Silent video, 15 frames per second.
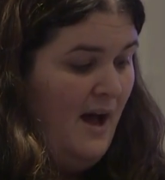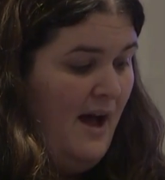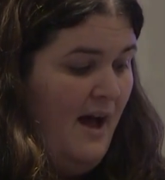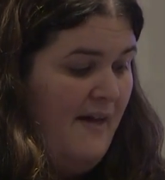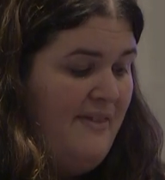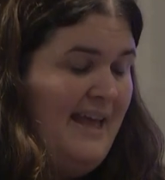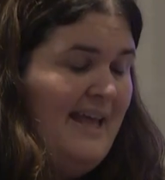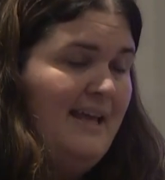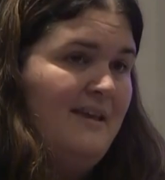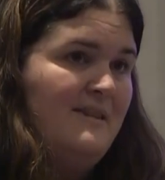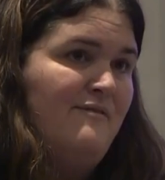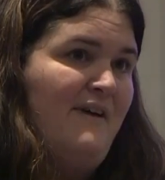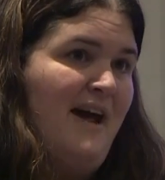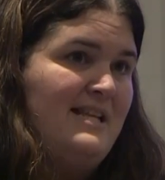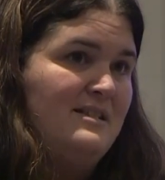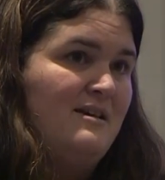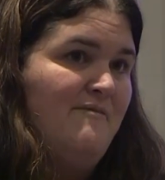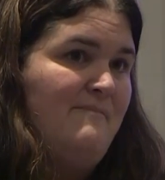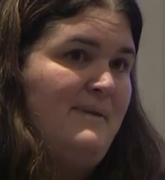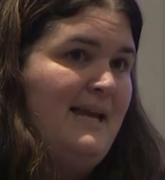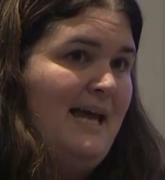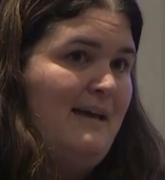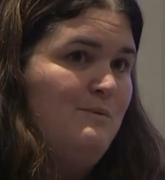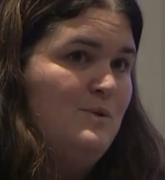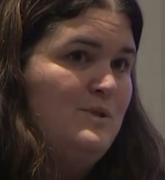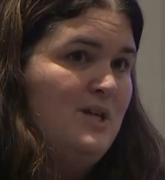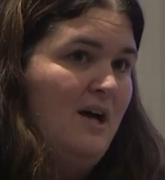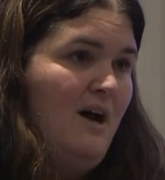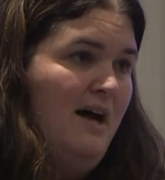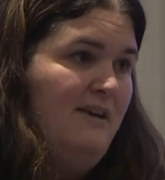I think the fact I've been able
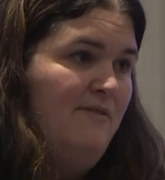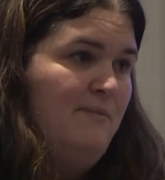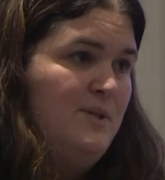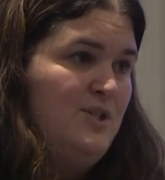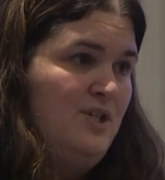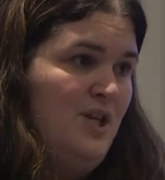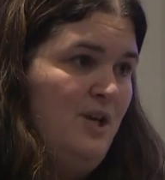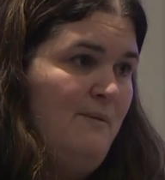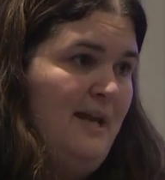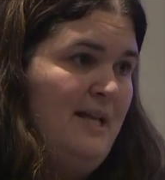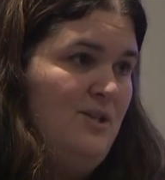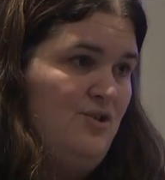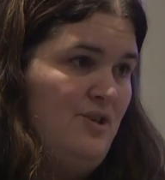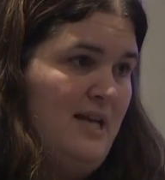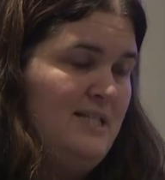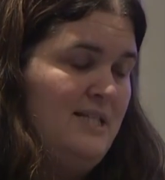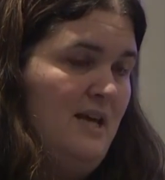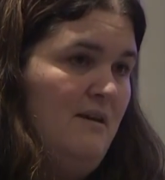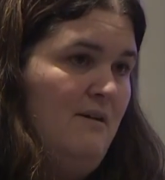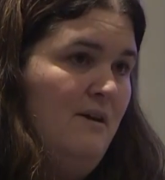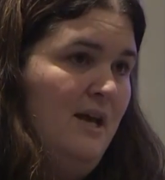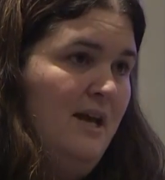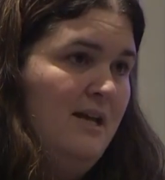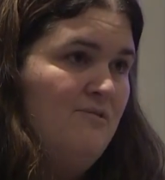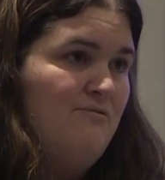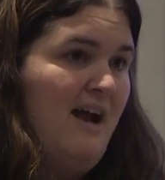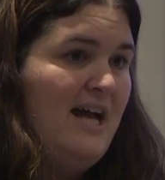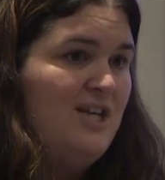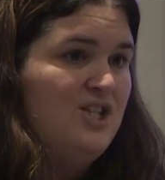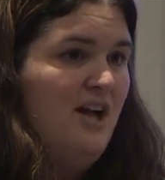to kind of pursue interests, so
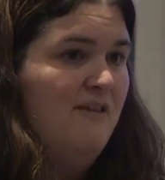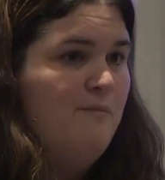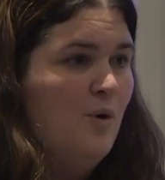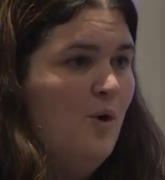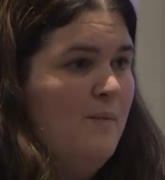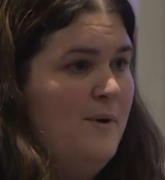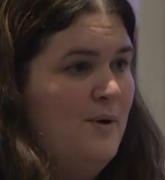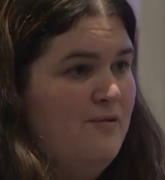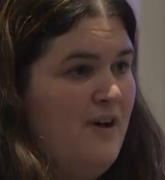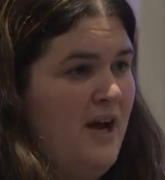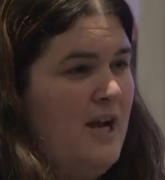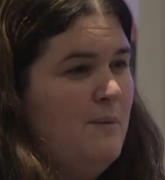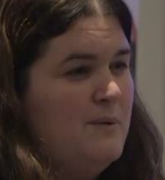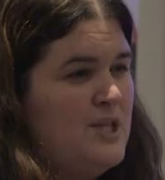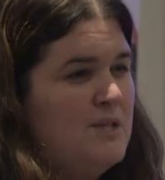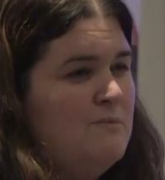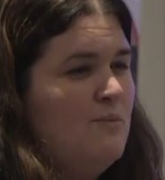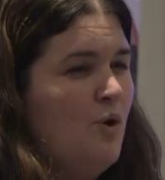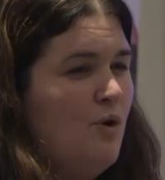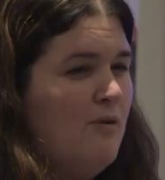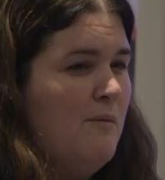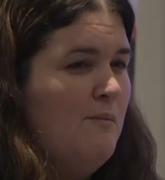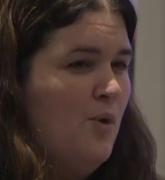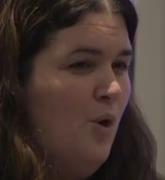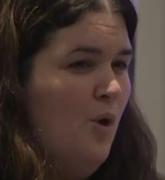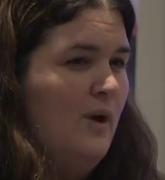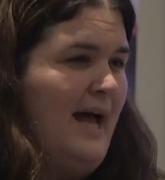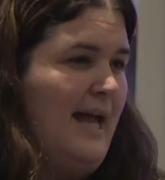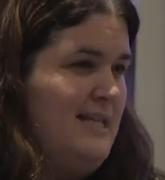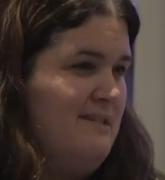gradually I've bought a portfolio which is more and
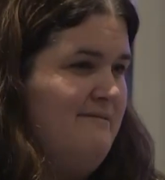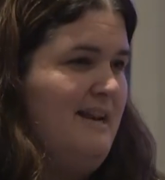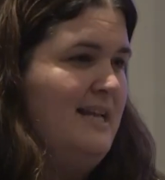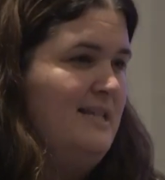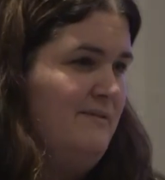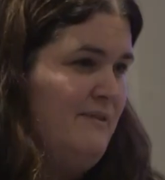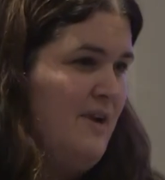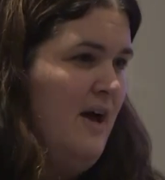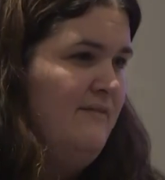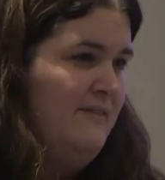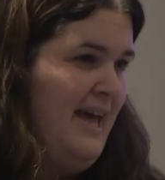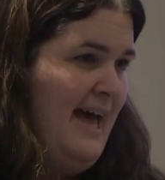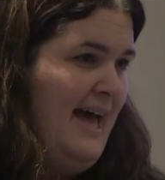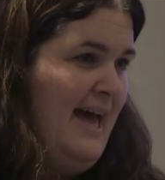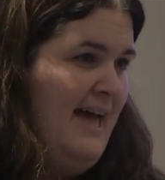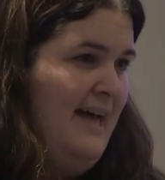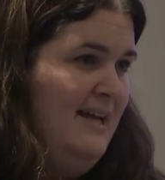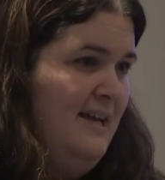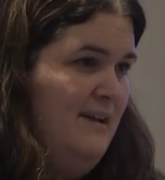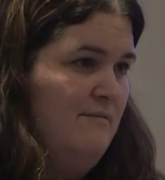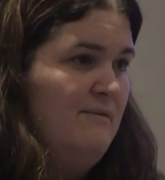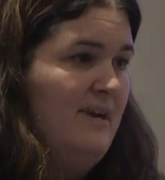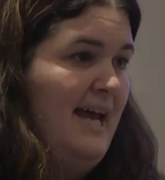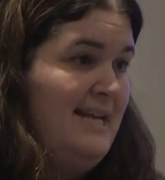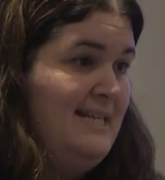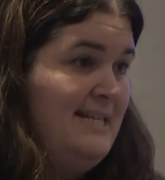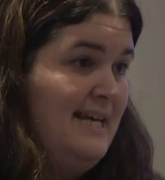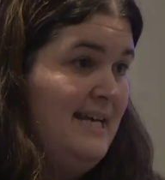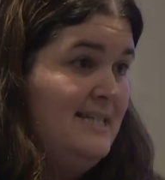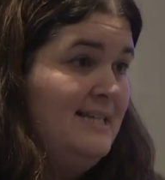more cancer and end-of-life care
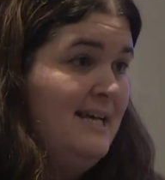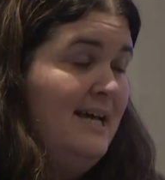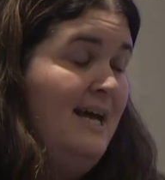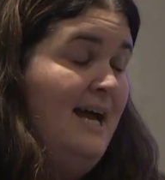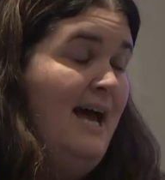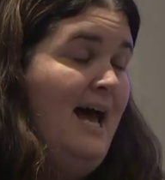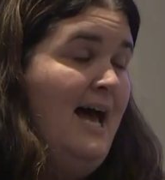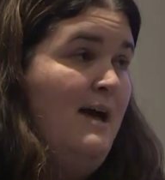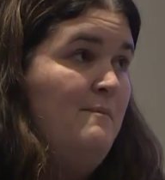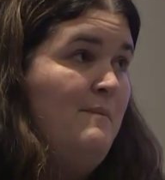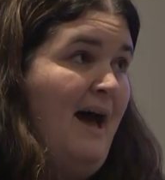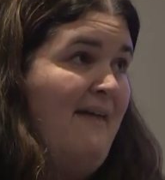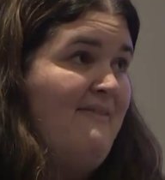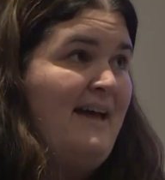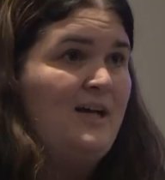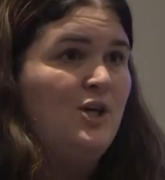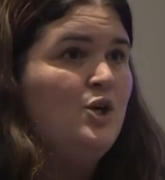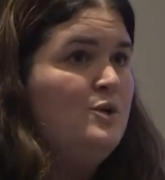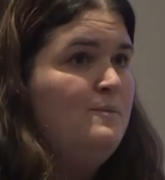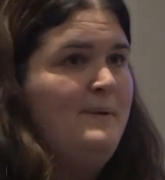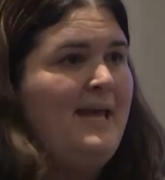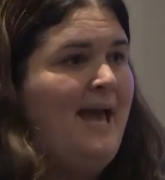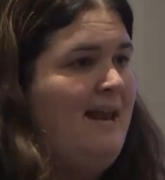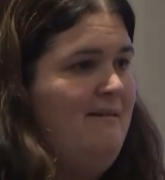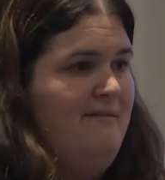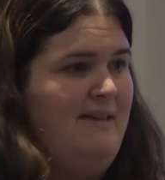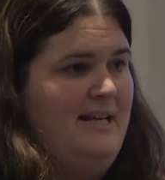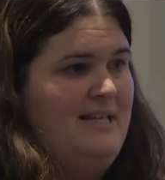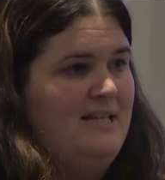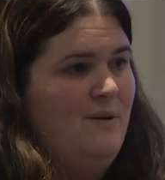related, and that could be
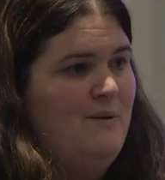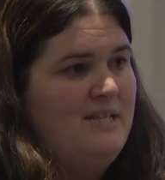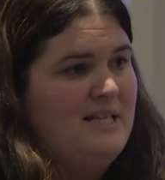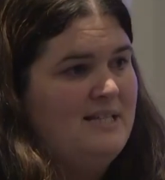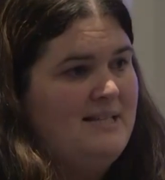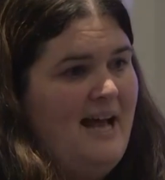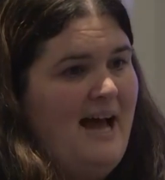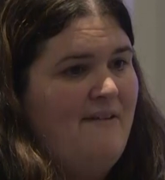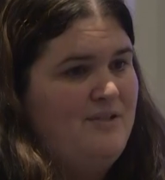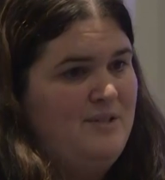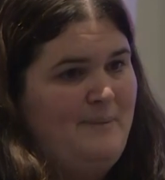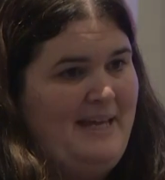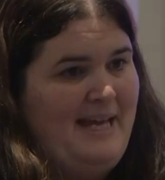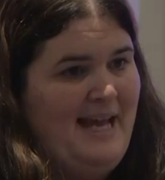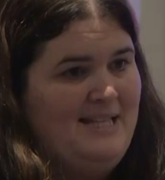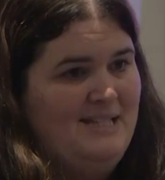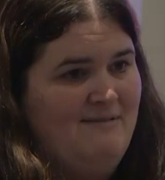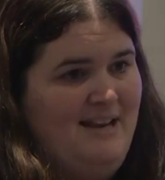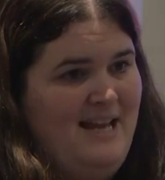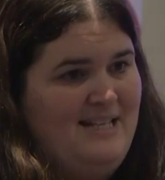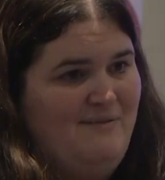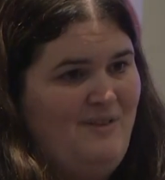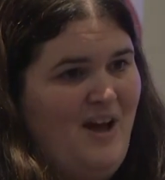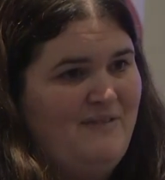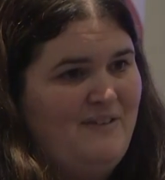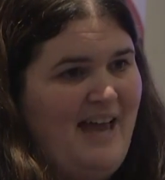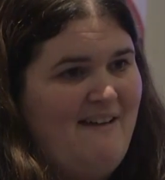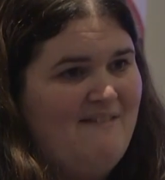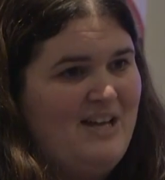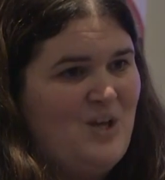anything. So it doesn't have to be cancer and end-of-life
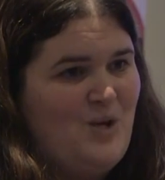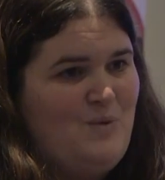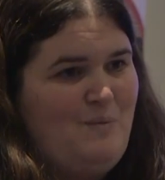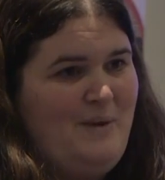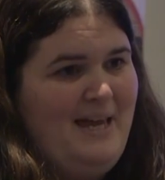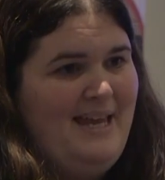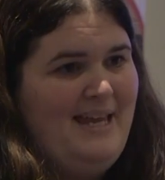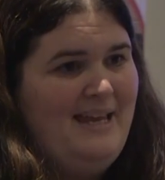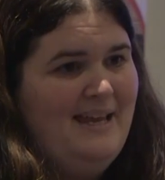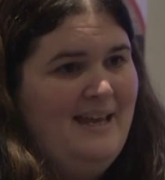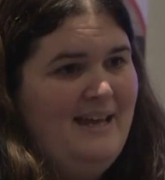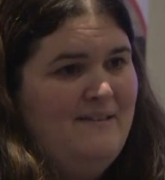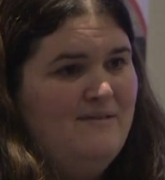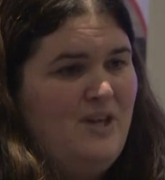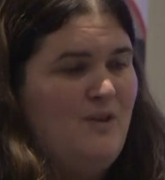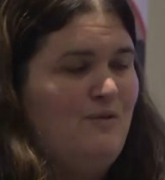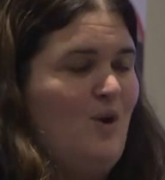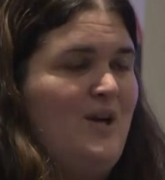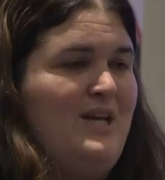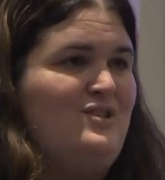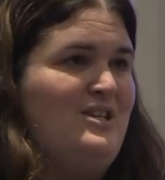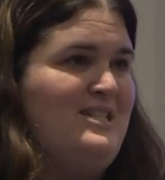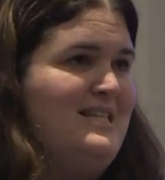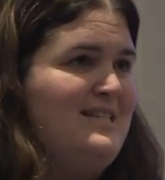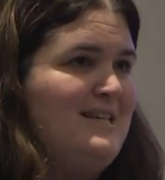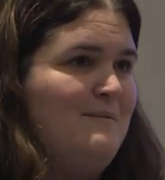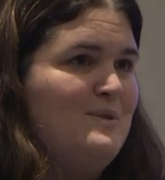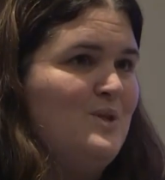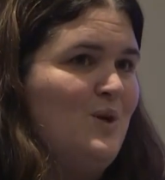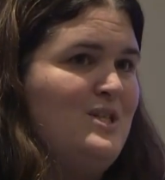care. It could be that you've got an interest in
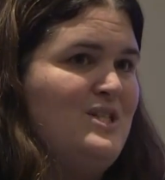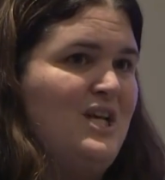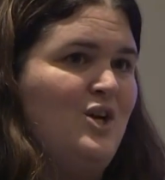dermatology.